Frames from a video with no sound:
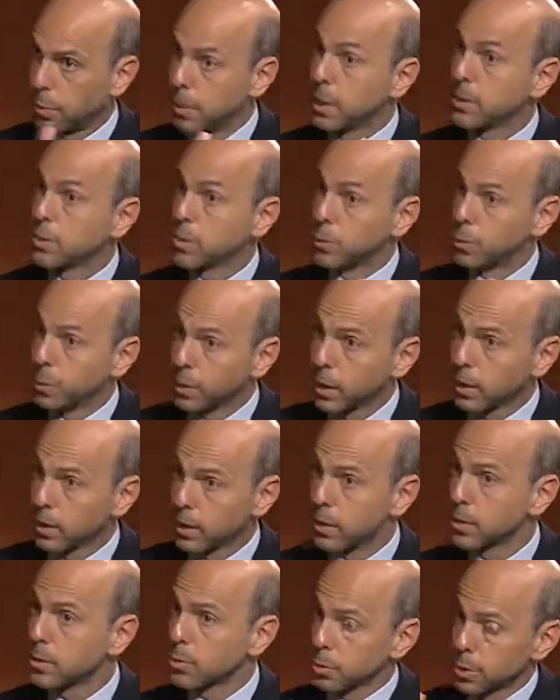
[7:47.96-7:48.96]
him as a
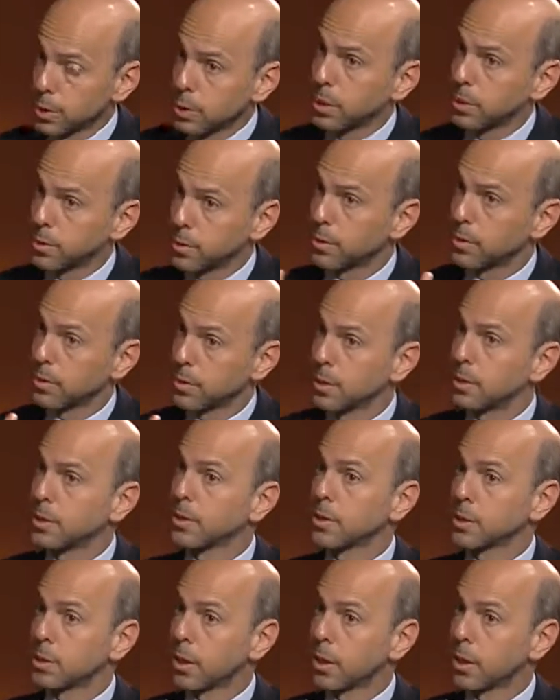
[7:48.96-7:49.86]
realist, which I understand is a